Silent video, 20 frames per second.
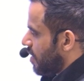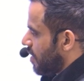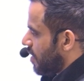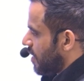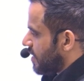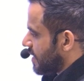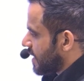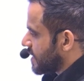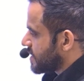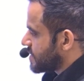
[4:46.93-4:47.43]

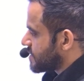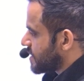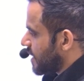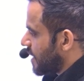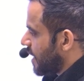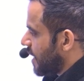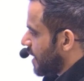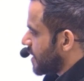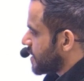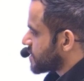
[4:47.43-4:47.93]
Next
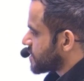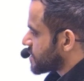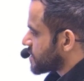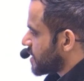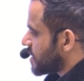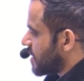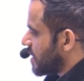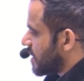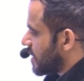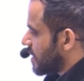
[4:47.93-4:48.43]
is
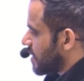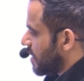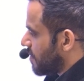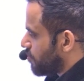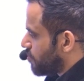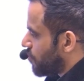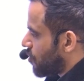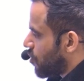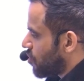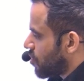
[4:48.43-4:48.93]
a
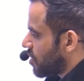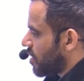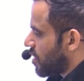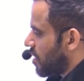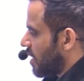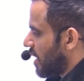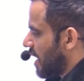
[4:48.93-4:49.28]
book,